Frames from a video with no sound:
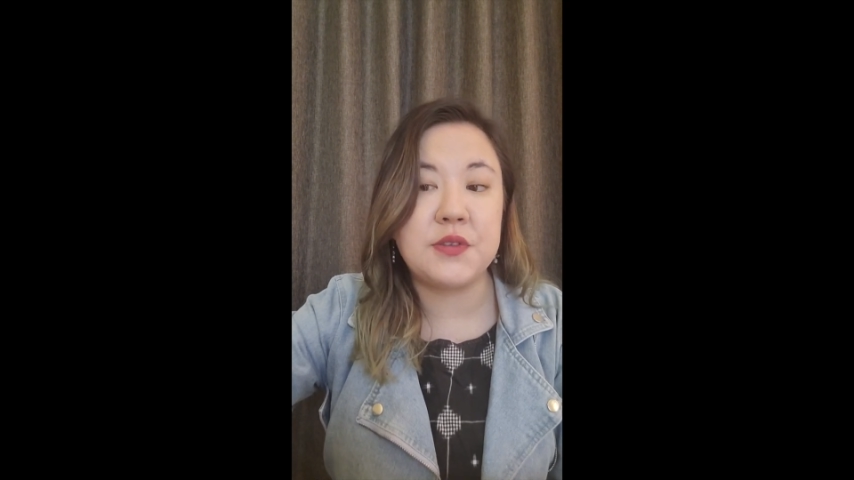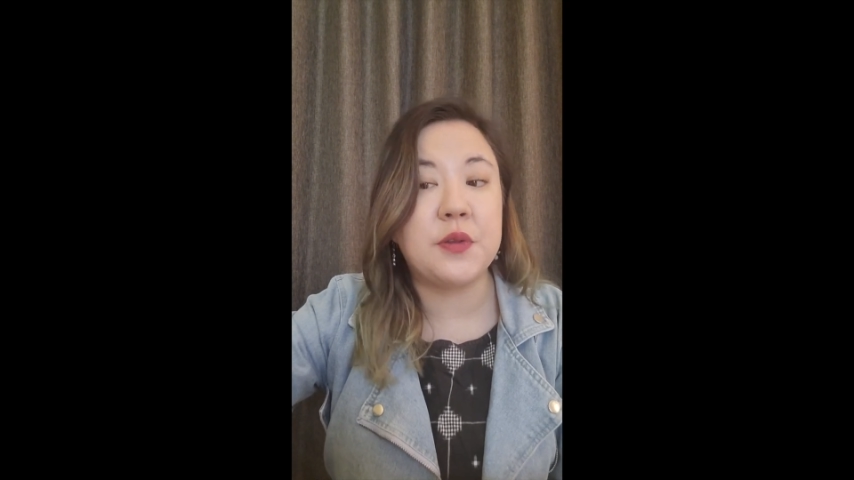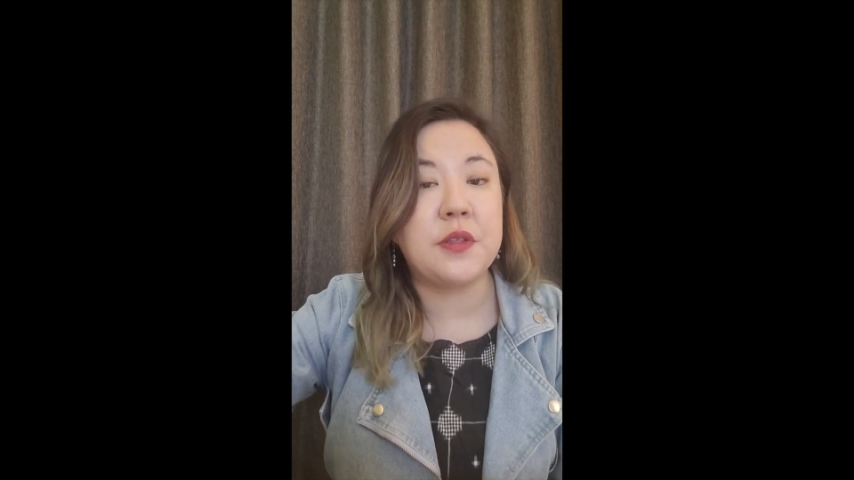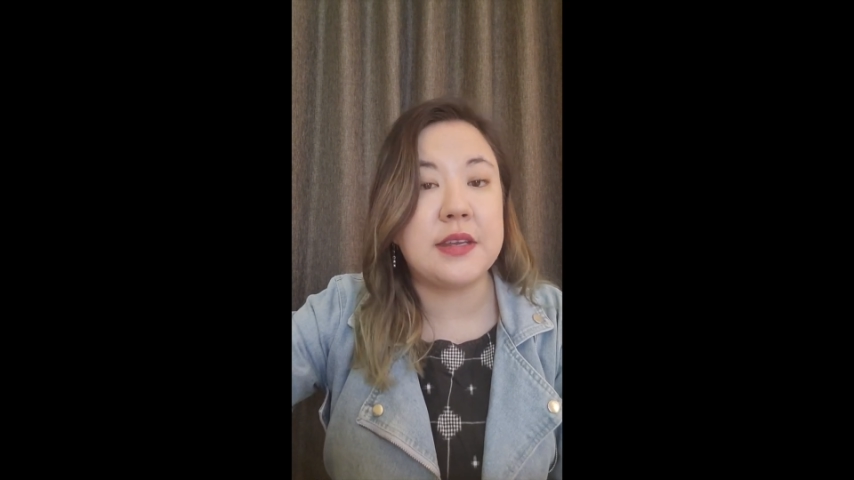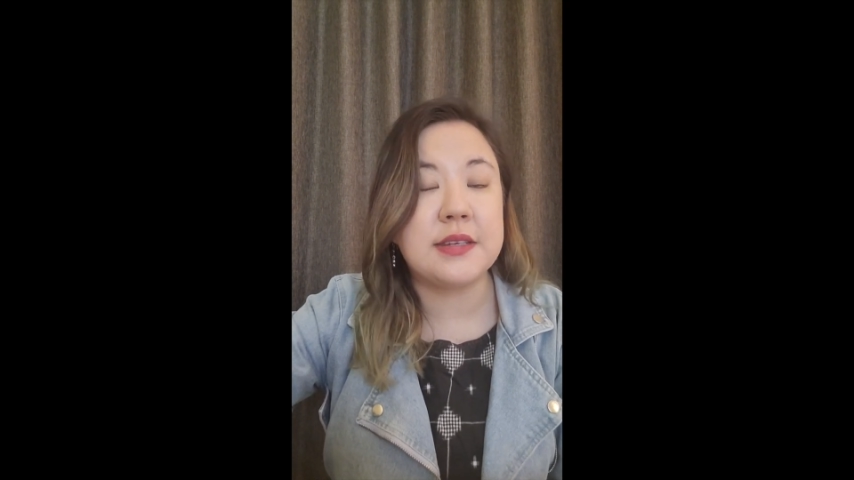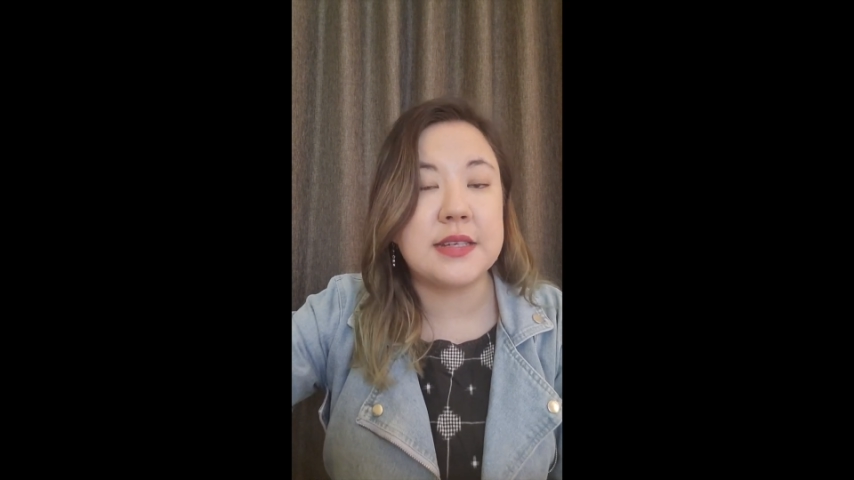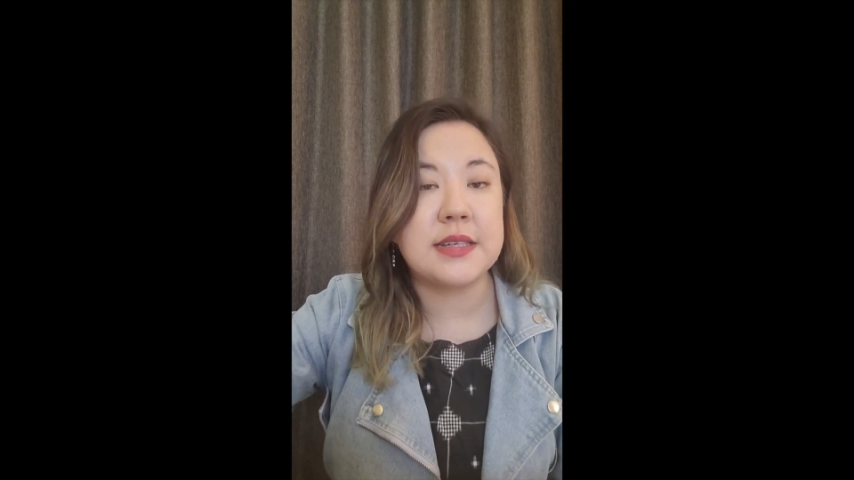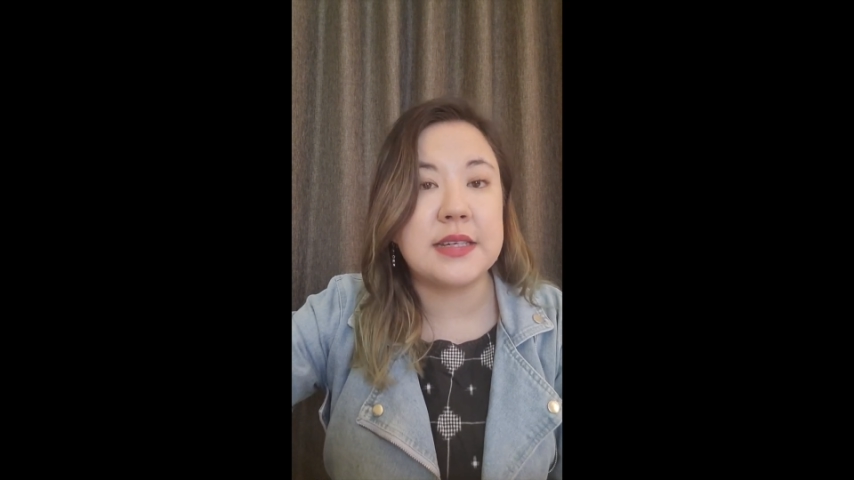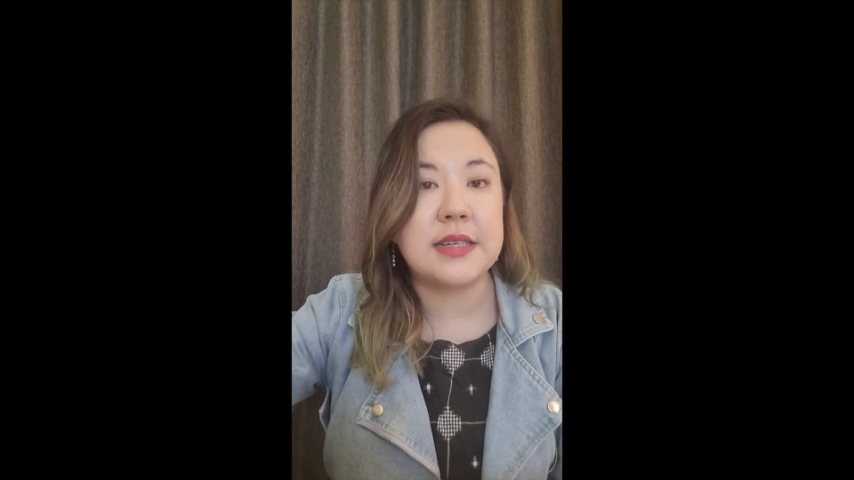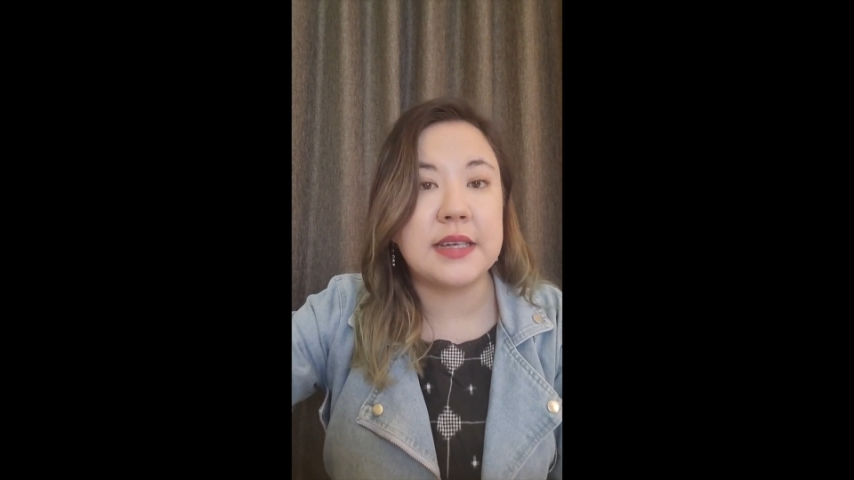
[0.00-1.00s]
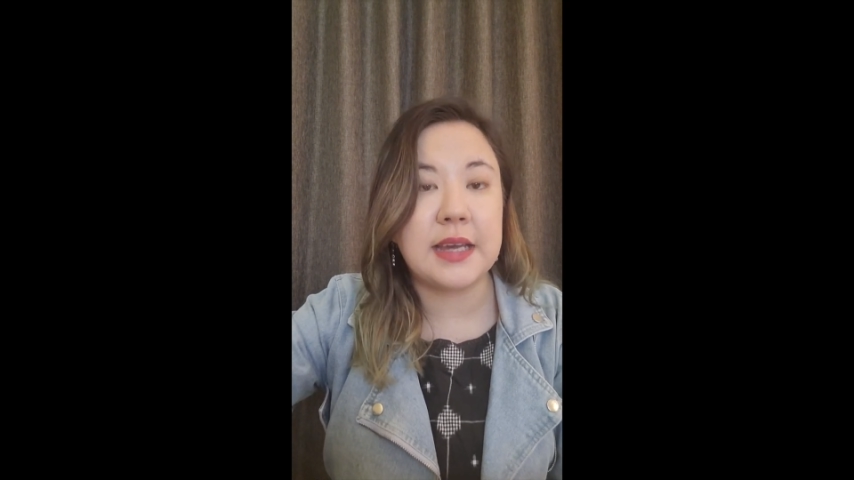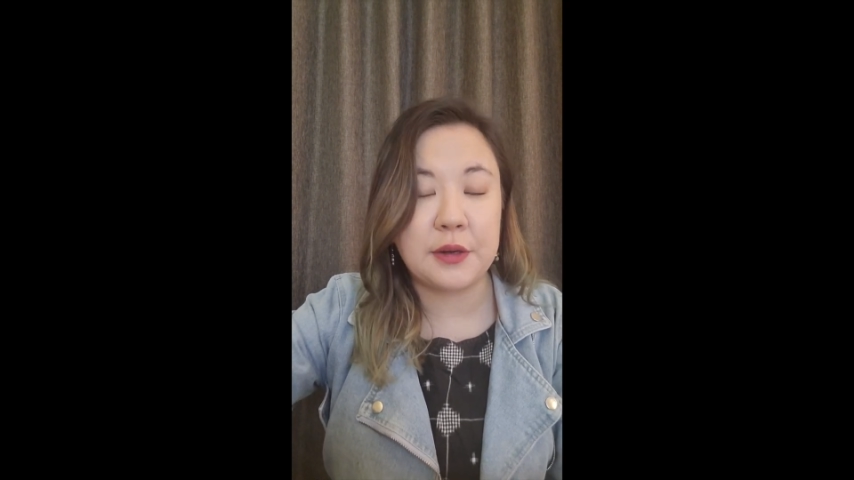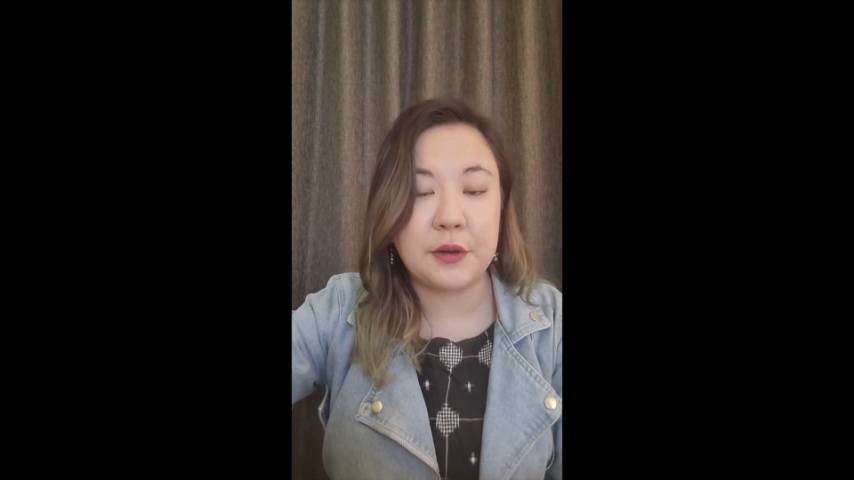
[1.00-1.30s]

authentically and